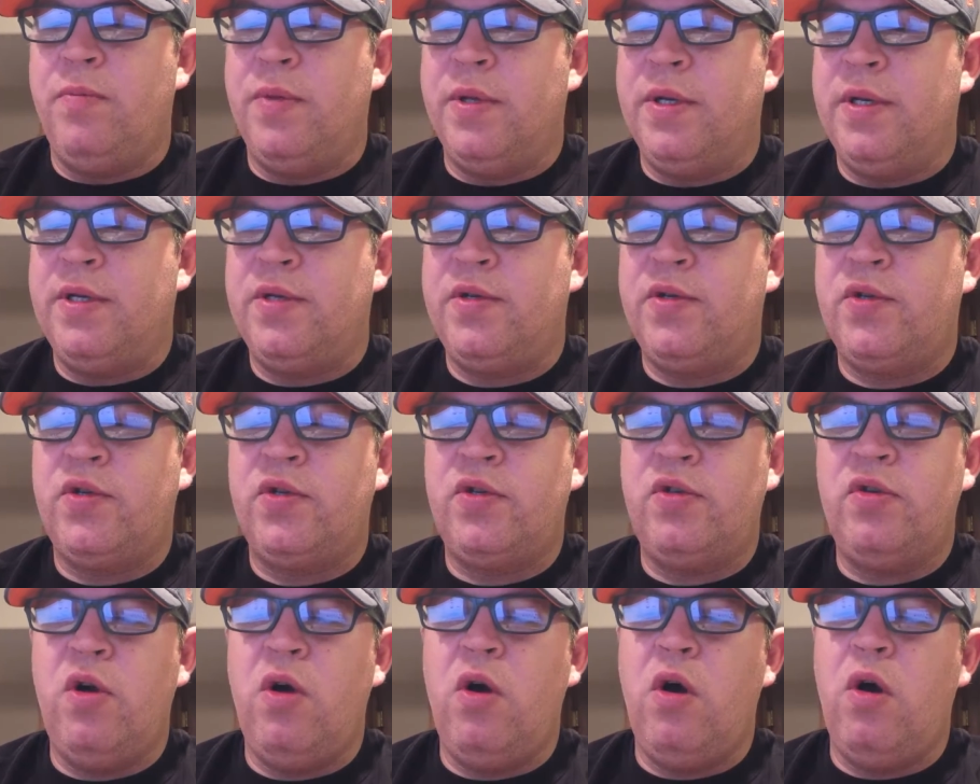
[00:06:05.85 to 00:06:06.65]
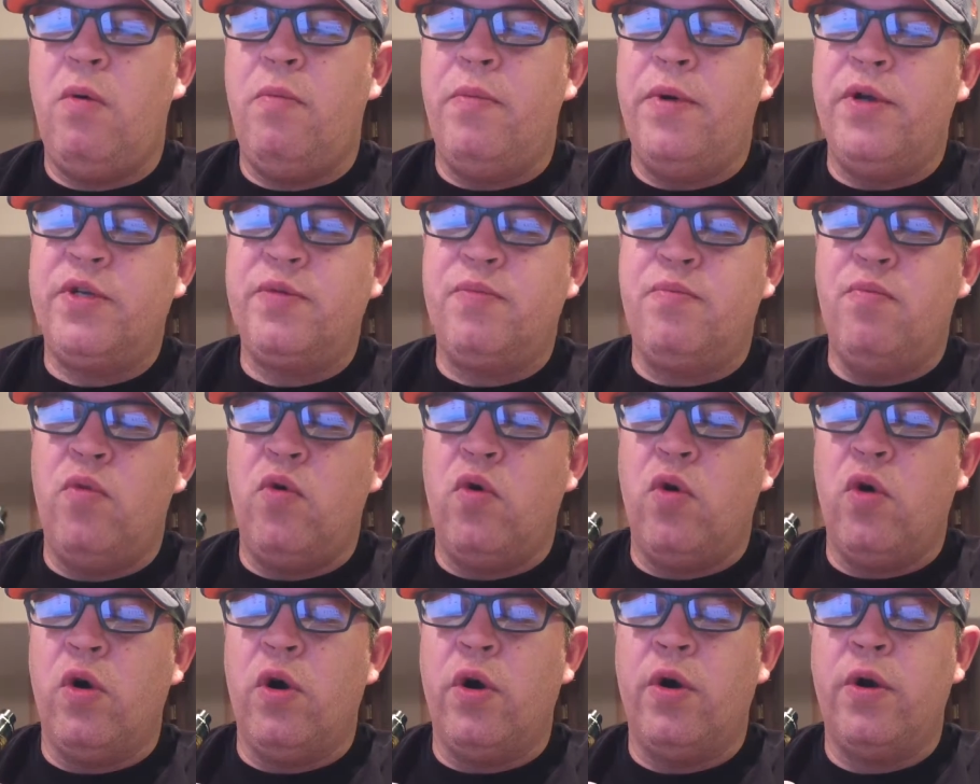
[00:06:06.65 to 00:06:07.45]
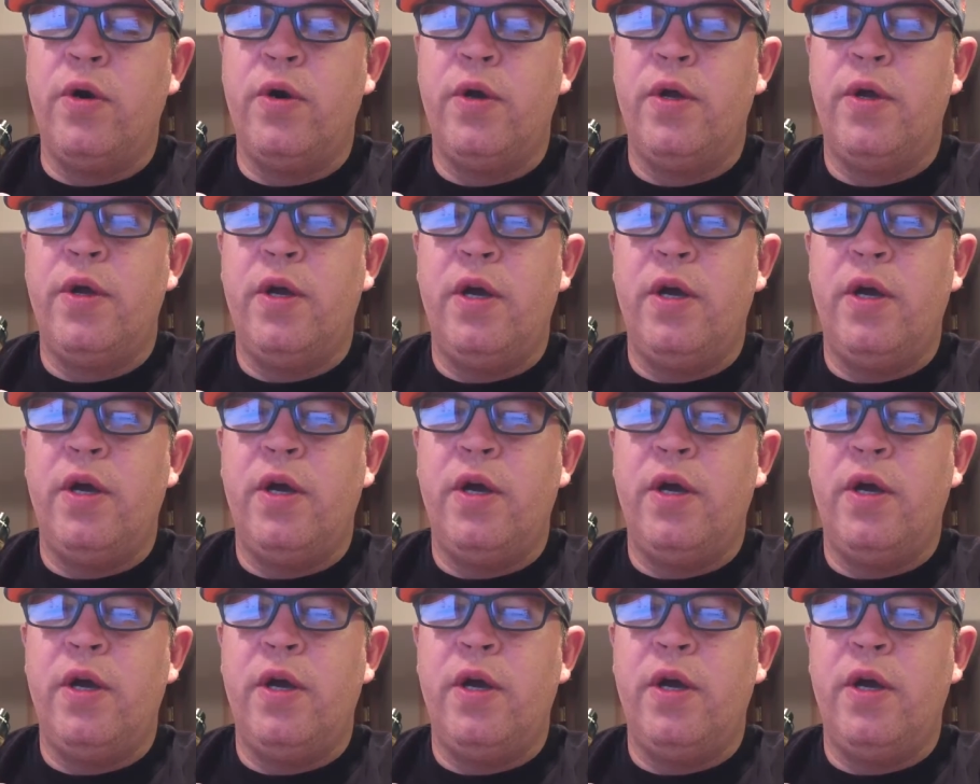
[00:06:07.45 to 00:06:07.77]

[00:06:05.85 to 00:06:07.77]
but so much more